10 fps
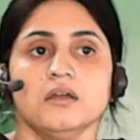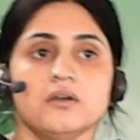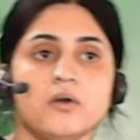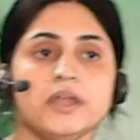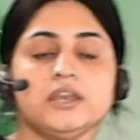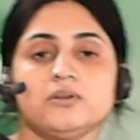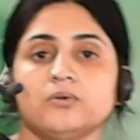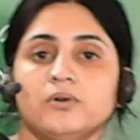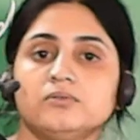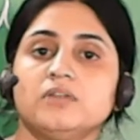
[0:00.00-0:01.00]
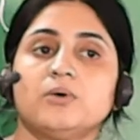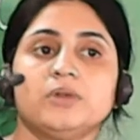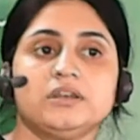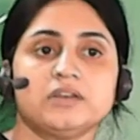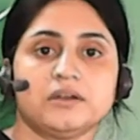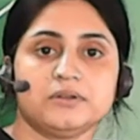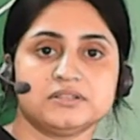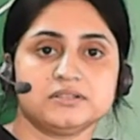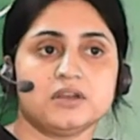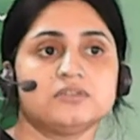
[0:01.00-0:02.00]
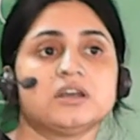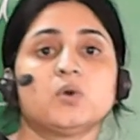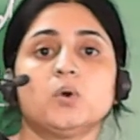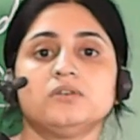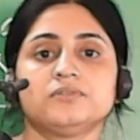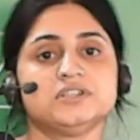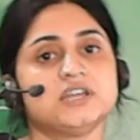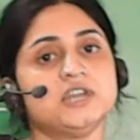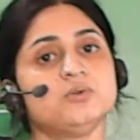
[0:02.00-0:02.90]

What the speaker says: When you go to the winter region or the cold region,